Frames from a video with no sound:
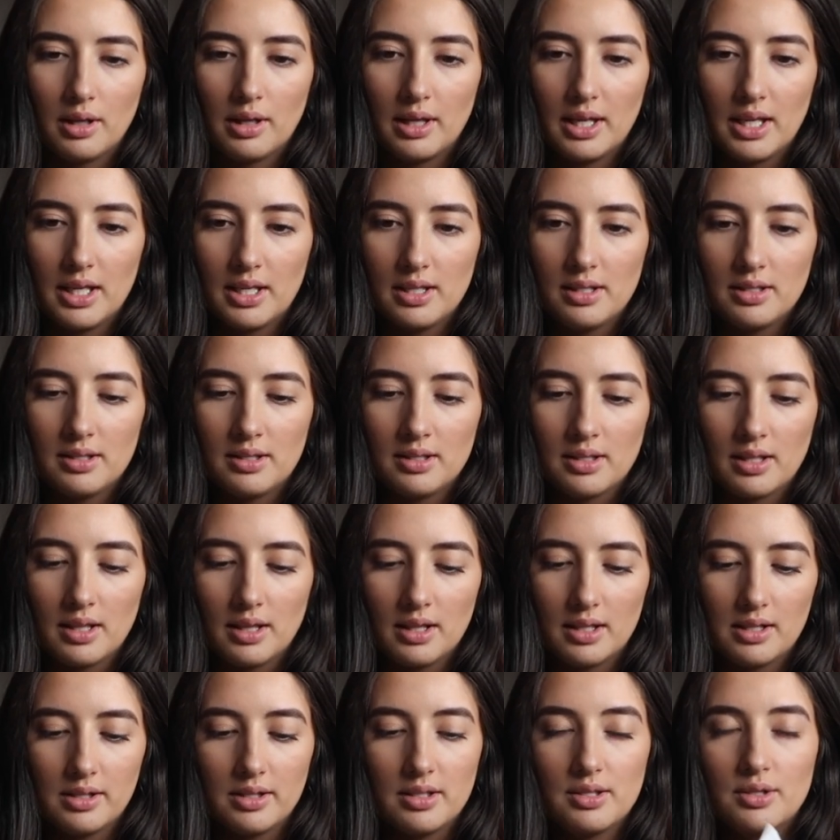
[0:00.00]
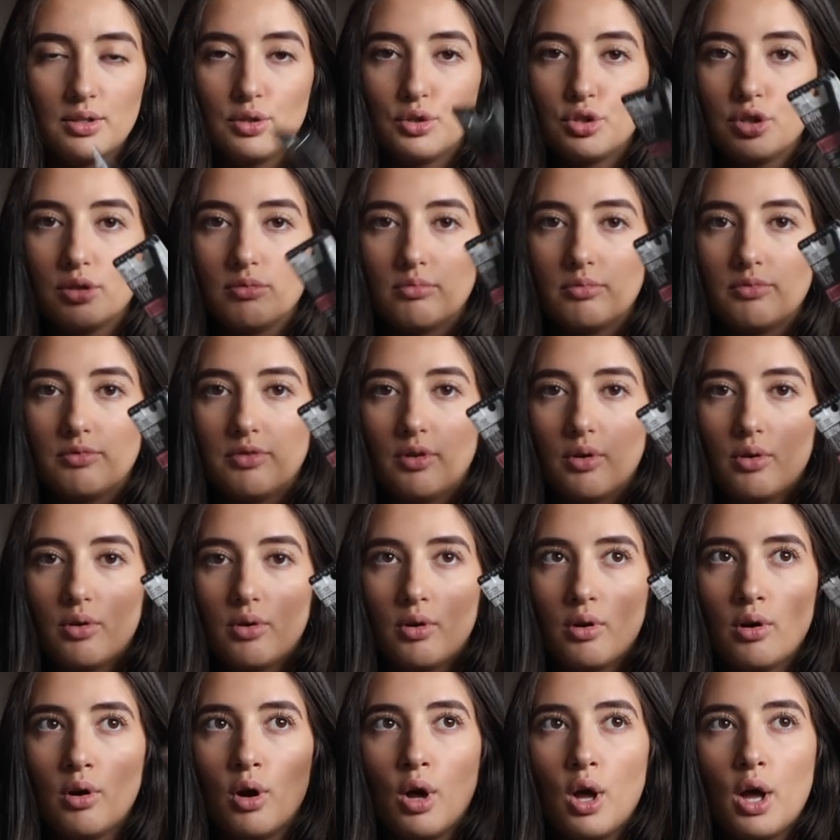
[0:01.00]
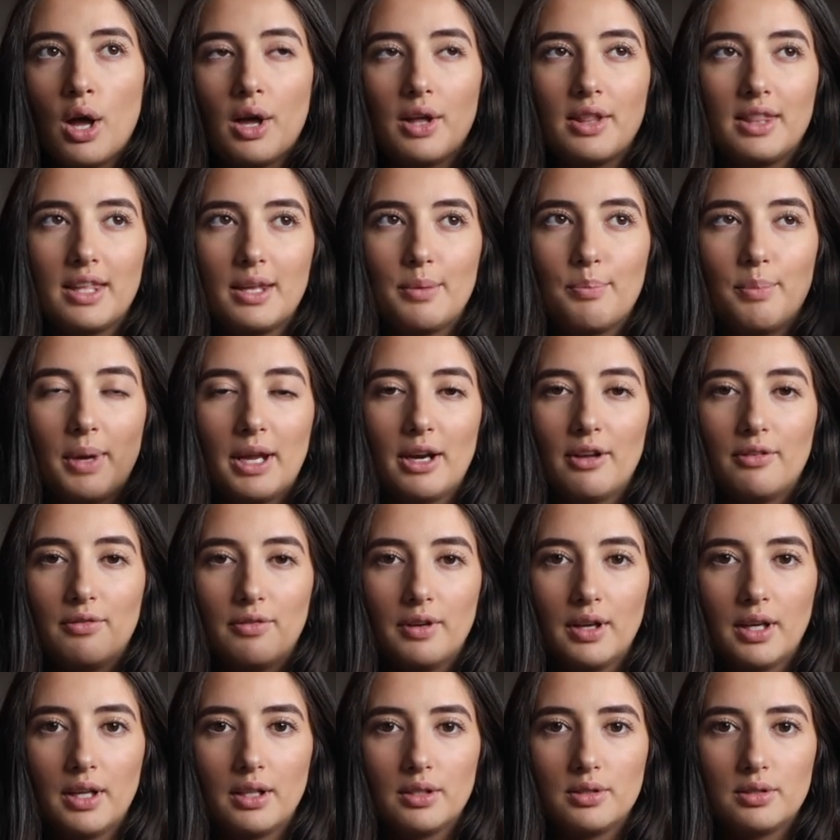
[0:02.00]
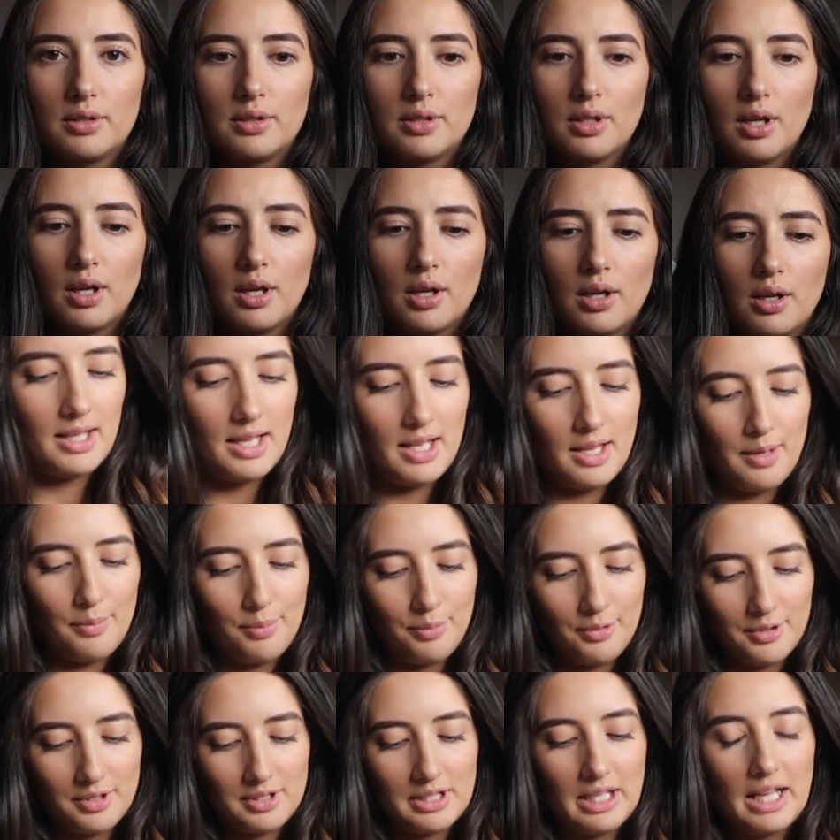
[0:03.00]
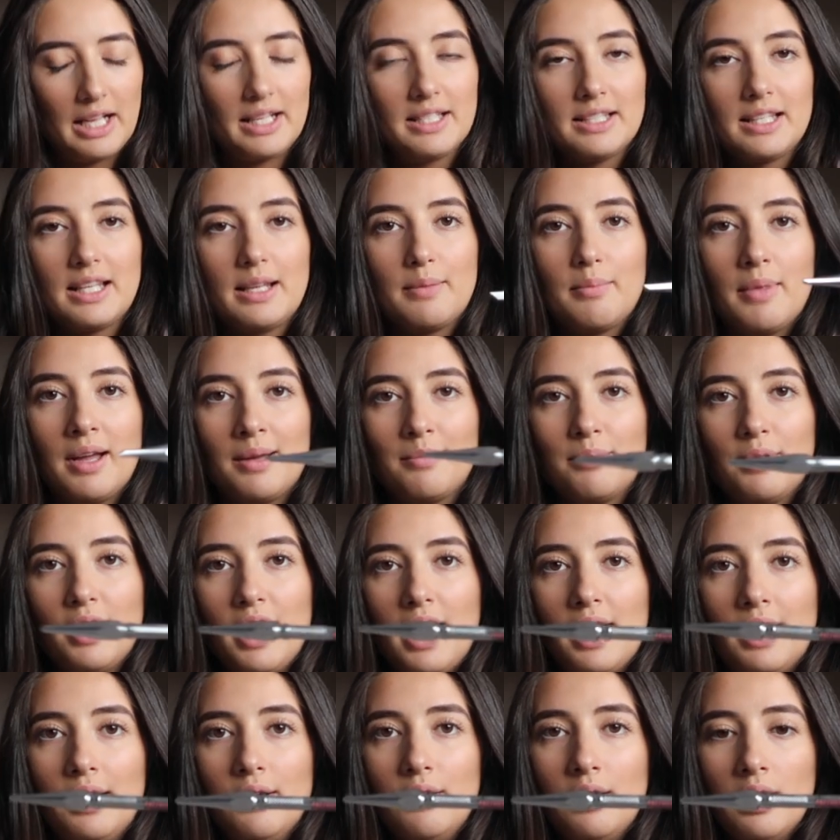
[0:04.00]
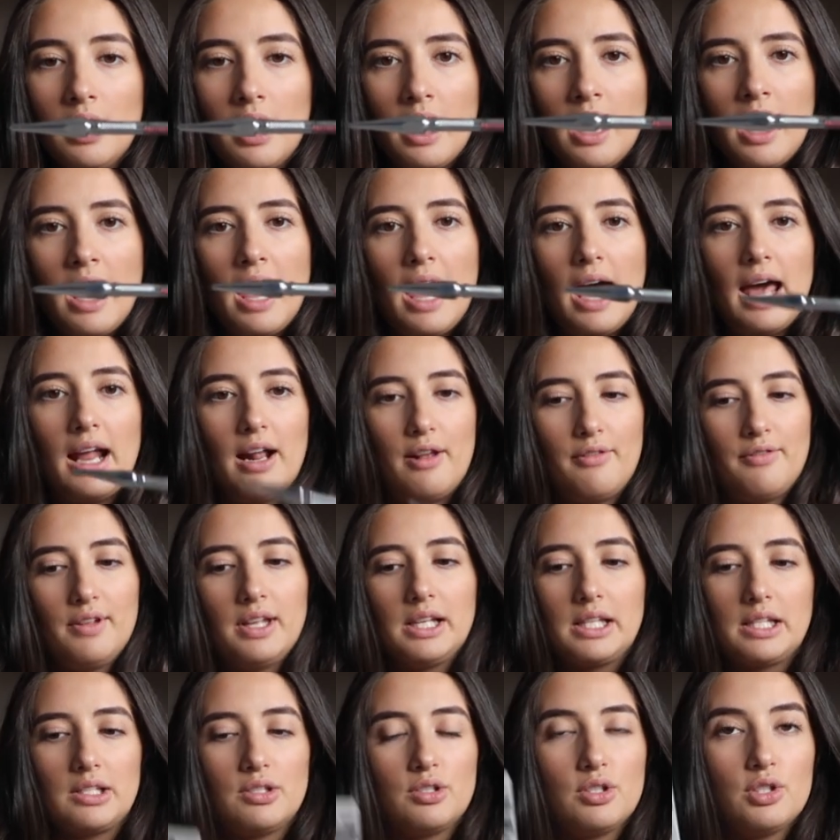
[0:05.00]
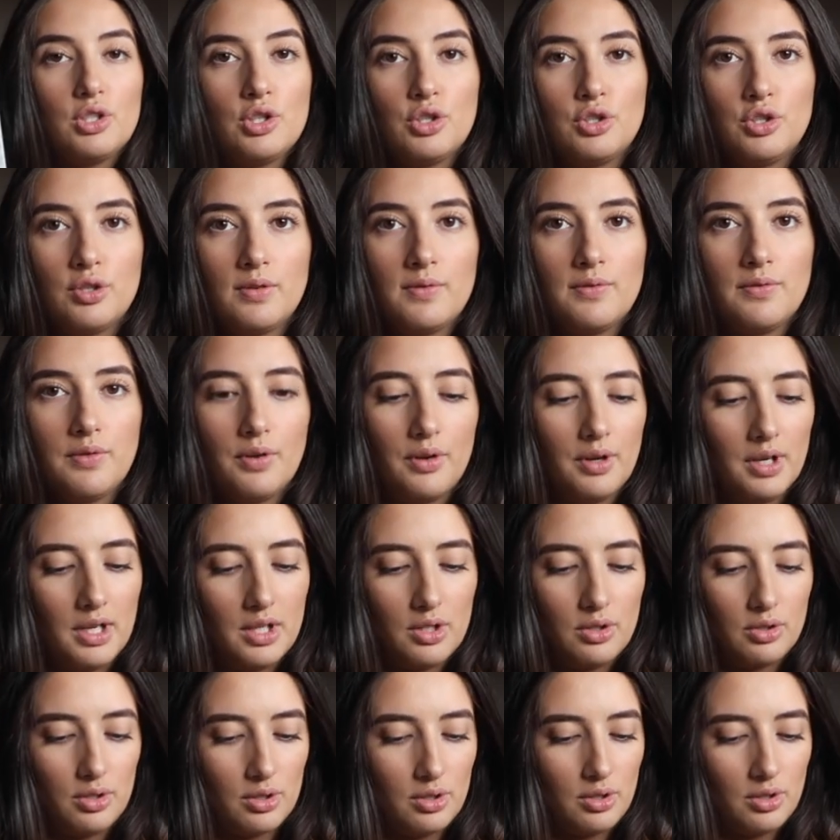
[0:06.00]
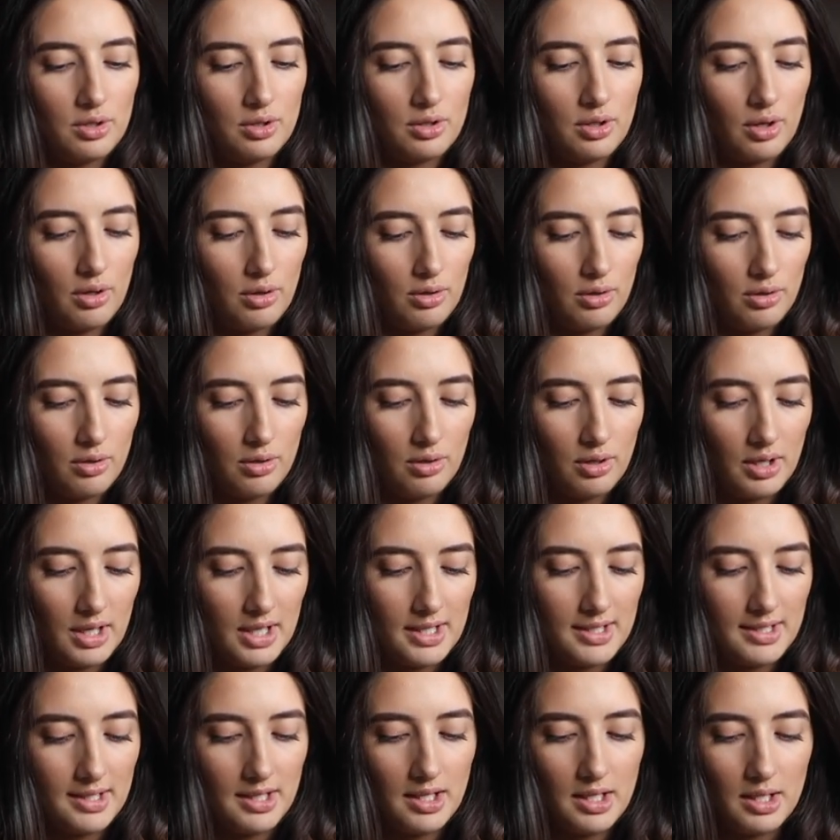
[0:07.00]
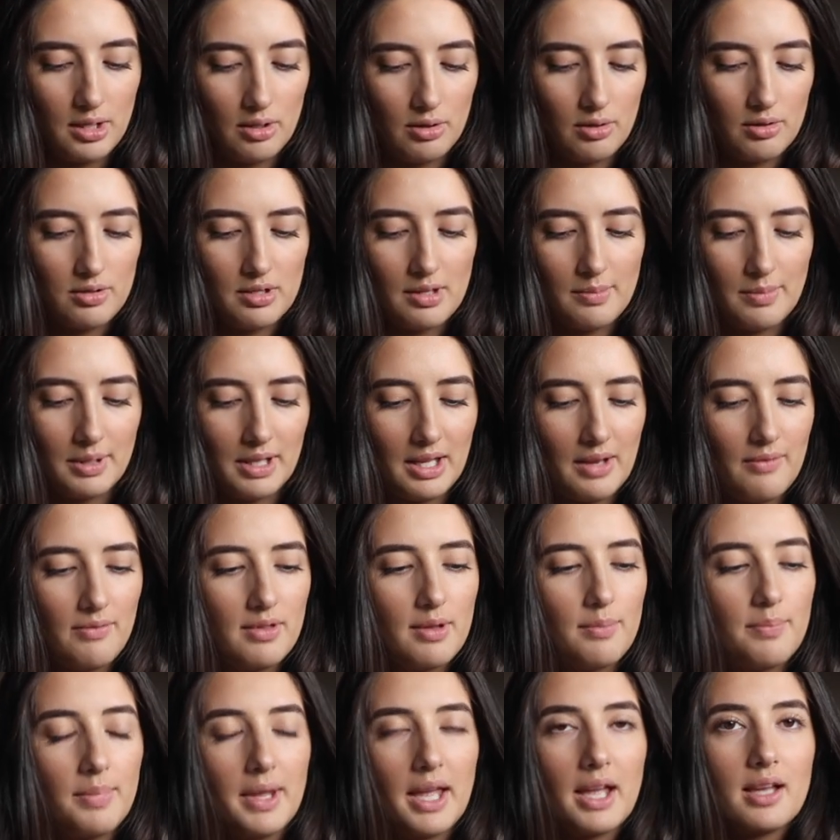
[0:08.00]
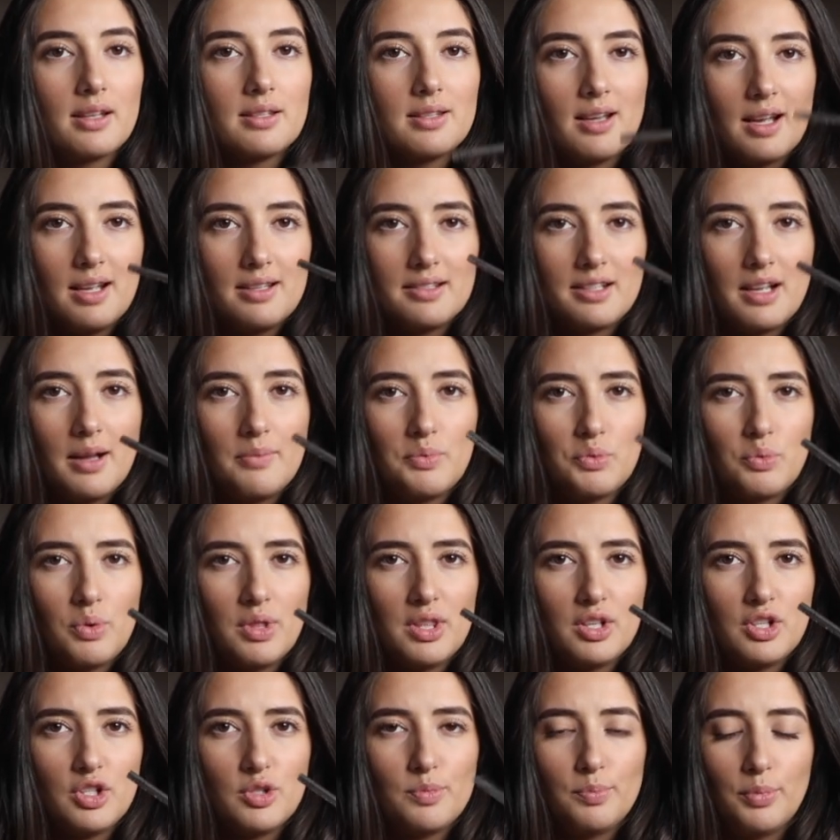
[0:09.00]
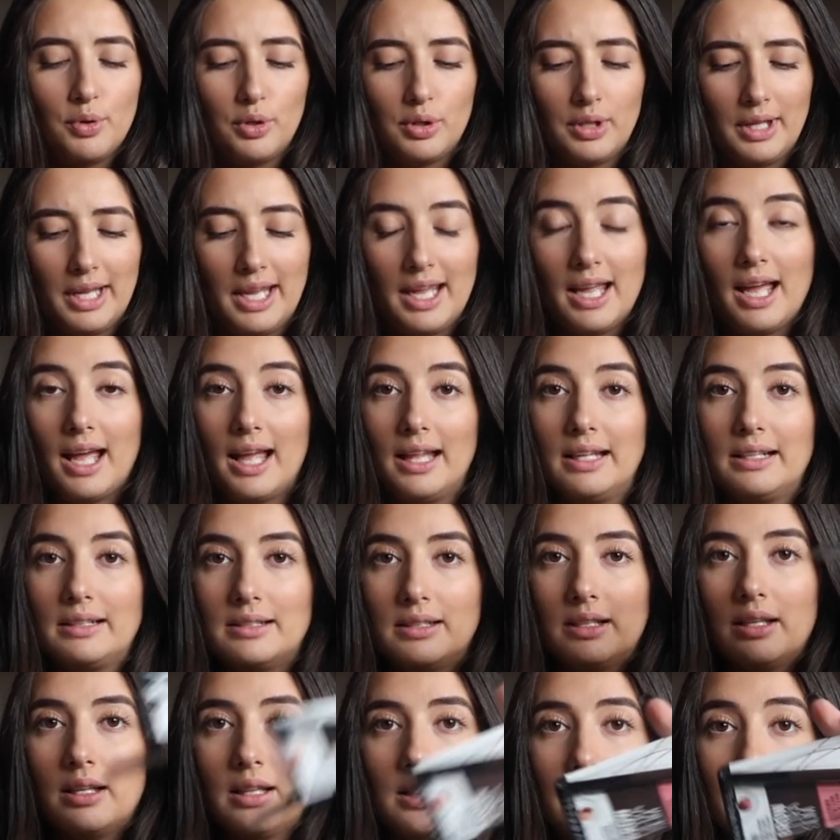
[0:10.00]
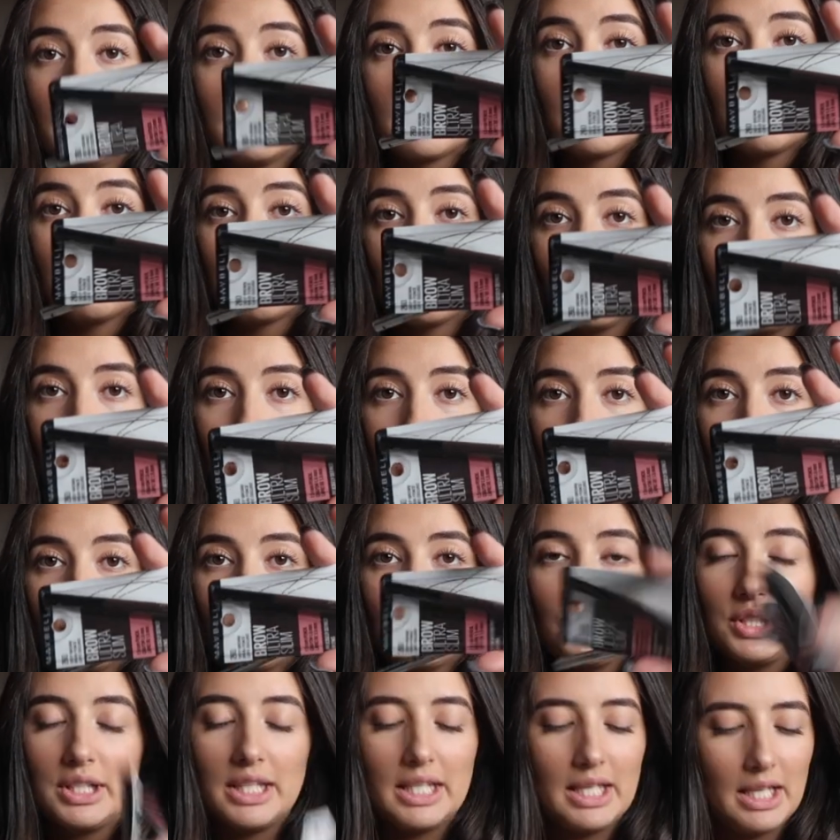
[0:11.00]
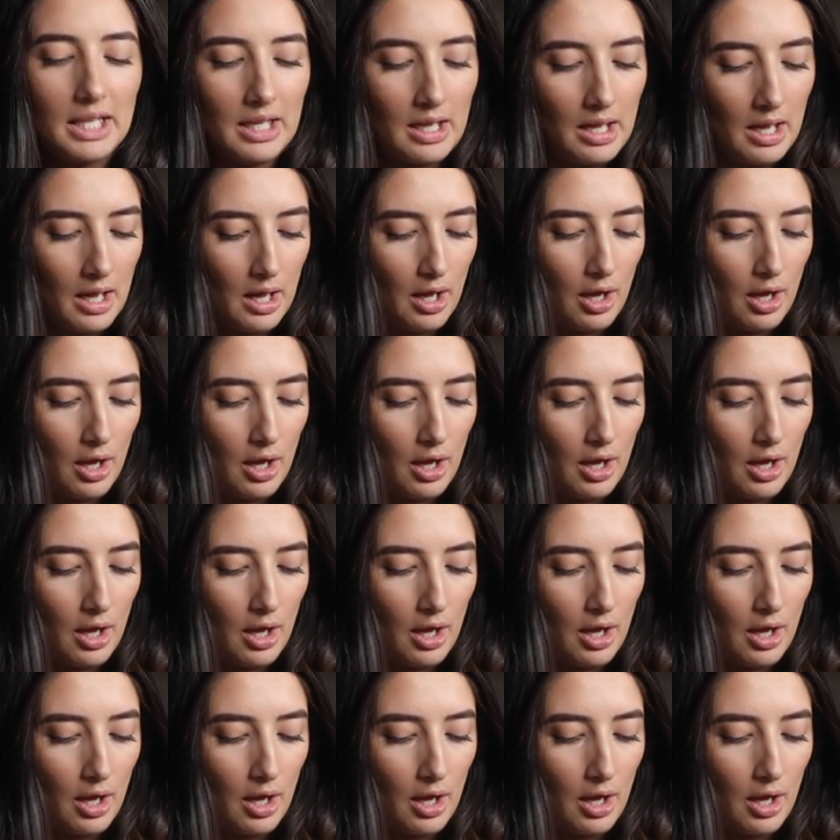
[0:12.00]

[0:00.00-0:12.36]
This is a dupe for the Benefit, the Precisely My Brow. And I feel like this is a dupe for it. It's just so easy to use. I believe the bigger size comes with a spoolie, and this comes with a spoolie.